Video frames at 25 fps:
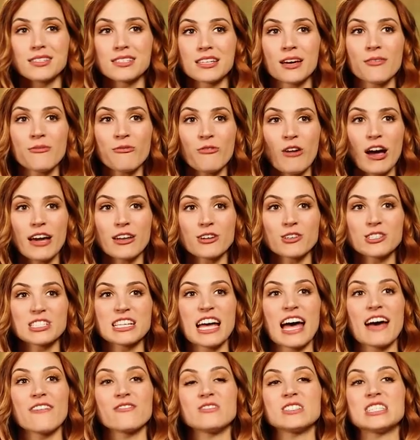Some
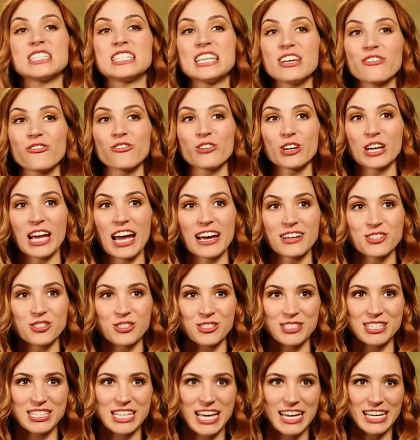fighters have different
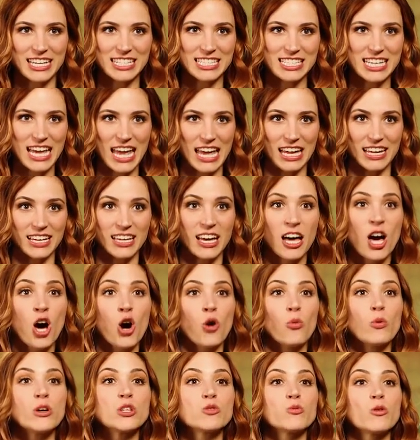actions they can take,
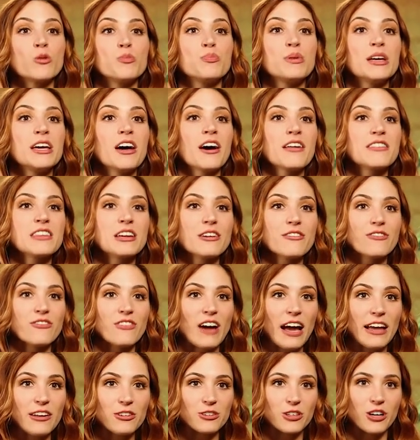which will be on their
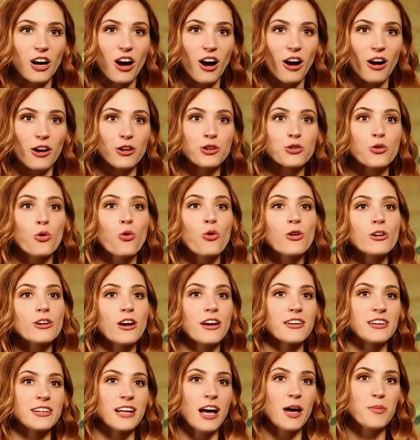fighter card or
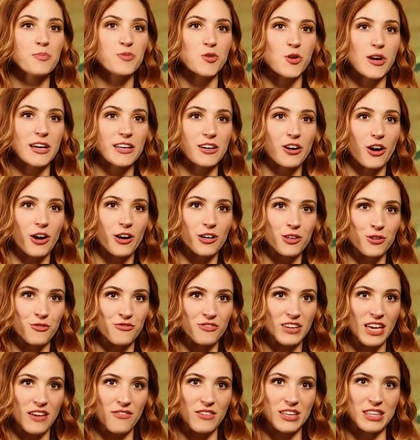on an upgrade card
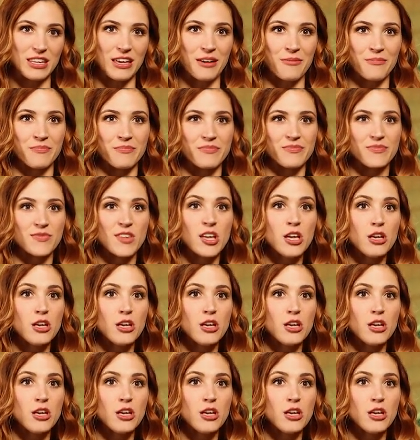you've given them.